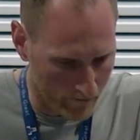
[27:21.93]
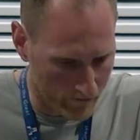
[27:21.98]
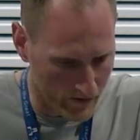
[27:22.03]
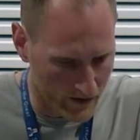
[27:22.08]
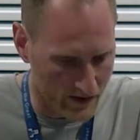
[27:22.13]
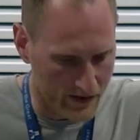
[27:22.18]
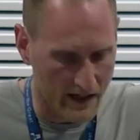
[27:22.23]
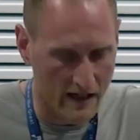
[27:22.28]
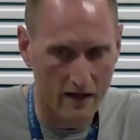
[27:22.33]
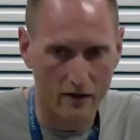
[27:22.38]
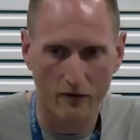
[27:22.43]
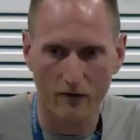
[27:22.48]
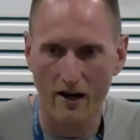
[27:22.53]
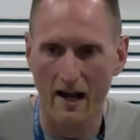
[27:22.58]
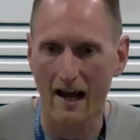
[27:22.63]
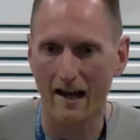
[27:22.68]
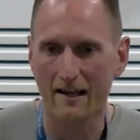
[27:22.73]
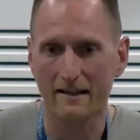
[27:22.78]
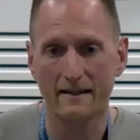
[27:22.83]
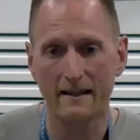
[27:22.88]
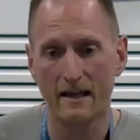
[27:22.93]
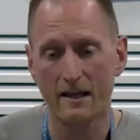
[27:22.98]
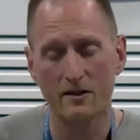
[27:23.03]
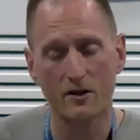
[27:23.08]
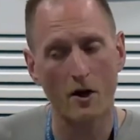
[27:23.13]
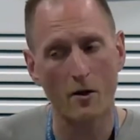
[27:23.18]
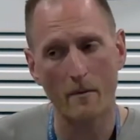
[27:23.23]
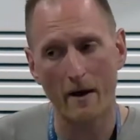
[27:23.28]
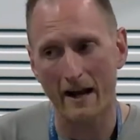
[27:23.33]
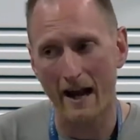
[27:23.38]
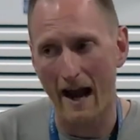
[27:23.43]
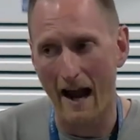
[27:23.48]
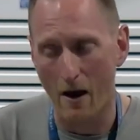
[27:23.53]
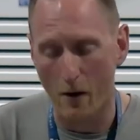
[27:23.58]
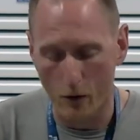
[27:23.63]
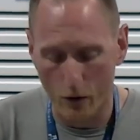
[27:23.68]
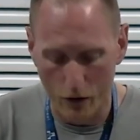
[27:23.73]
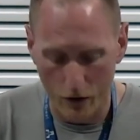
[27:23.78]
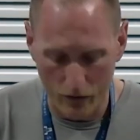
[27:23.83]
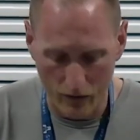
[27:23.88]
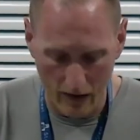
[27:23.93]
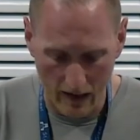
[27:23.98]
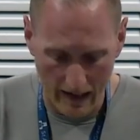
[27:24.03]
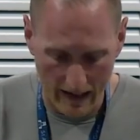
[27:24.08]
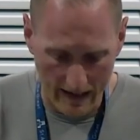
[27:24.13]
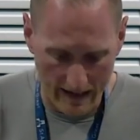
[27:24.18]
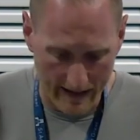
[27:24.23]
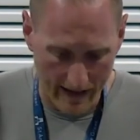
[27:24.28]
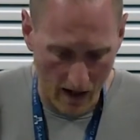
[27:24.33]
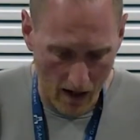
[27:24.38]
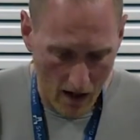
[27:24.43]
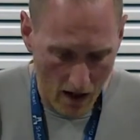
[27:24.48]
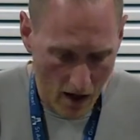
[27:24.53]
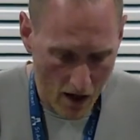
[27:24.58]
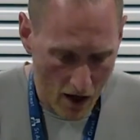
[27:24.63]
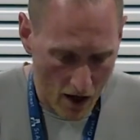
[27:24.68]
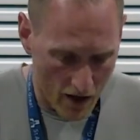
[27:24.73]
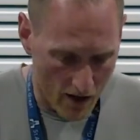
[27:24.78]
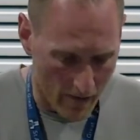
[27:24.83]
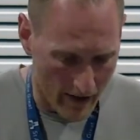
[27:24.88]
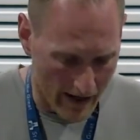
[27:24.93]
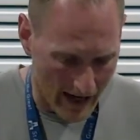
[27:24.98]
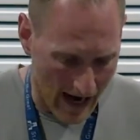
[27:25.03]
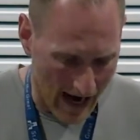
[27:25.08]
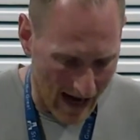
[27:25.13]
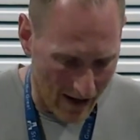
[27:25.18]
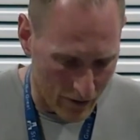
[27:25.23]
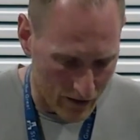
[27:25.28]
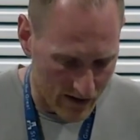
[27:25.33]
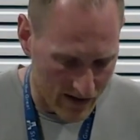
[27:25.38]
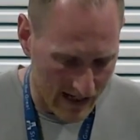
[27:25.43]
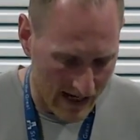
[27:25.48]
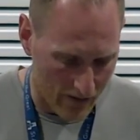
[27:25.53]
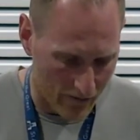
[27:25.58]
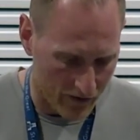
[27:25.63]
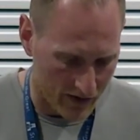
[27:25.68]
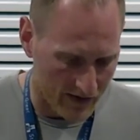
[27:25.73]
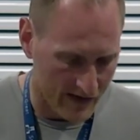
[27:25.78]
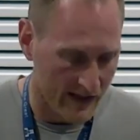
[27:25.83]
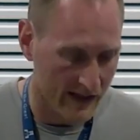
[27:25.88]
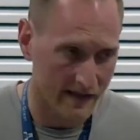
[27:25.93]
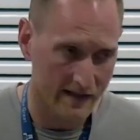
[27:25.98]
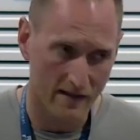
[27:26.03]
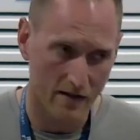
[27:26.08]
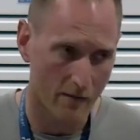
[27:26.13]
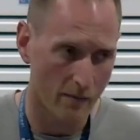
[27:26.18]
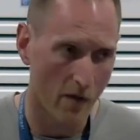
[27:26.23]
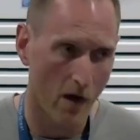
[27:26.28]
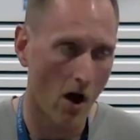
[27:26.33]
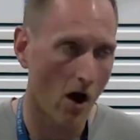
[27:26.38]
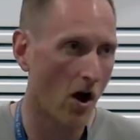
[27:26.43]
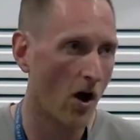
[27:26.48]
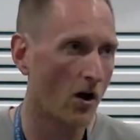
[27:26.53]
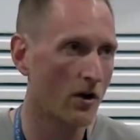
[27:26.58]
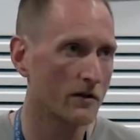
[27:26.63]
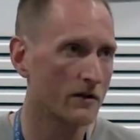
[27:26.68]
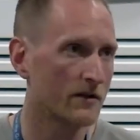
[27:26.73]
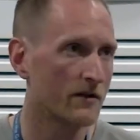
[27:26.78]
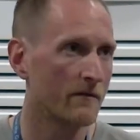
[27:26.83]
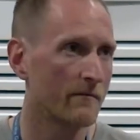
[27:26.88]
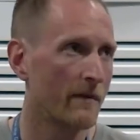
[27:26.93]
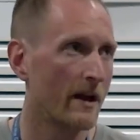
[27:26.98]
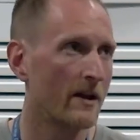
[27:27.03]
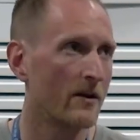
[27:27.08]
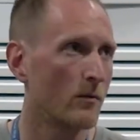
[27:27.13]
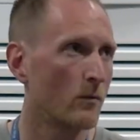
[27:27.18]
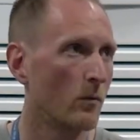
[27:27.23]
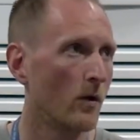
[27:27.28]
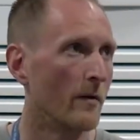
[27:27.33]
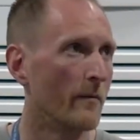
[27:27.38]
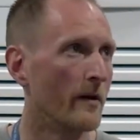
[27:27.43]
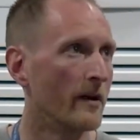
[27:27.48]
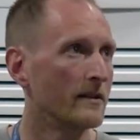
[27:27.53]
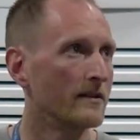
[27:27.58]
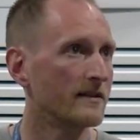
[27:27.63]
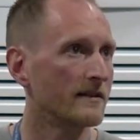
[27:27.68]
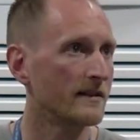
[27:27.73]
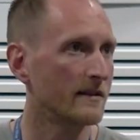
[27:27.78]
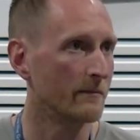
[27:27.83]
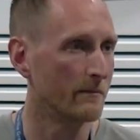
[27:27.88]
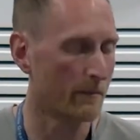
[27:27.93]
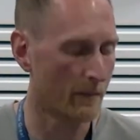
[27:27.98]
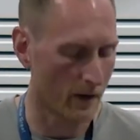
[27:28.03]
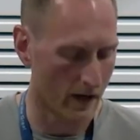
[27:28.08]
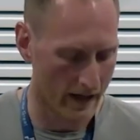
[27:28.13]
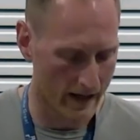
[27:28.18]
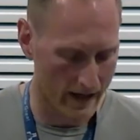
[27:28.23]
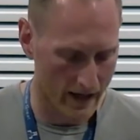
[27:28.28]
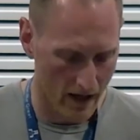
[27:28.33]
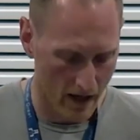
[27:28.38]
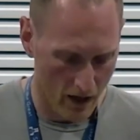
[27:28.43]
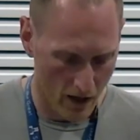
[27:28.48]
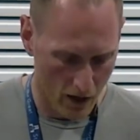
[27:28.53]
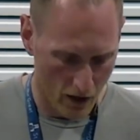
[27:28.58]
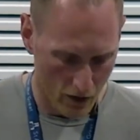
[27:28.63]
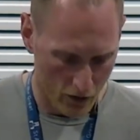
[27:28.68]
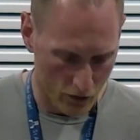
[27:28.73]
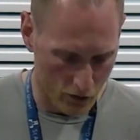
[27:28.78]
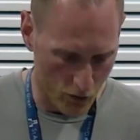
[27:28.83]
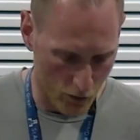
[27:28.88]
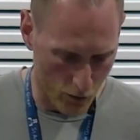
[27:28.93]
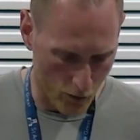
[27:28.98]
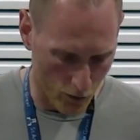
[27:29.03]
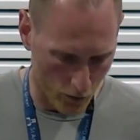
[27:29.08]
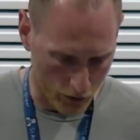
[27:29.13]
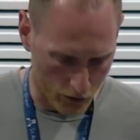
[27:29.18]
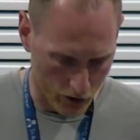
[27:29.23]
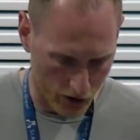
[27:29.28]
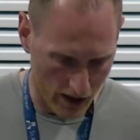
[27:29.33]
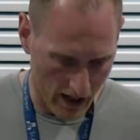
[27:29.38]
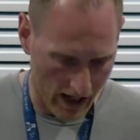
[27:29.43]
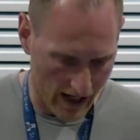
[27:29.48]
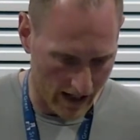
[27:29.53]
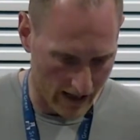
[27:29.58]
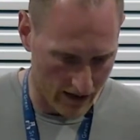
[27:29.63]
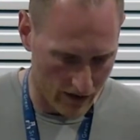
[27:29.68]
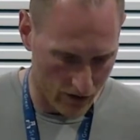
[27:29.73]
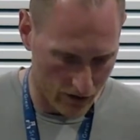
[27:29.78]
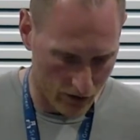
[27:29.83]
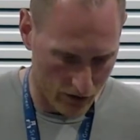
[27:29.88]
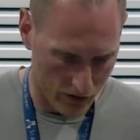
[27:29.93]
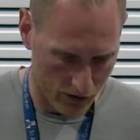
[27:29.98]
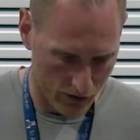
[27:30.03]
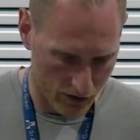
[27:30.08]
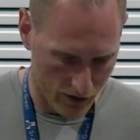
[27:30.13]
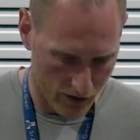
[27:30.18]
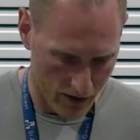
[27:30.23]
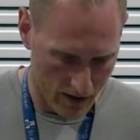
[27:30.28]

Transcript: You see, the reality is, no matter how good the leader, no matter how sound the system, the hearts of men and women simply do not change.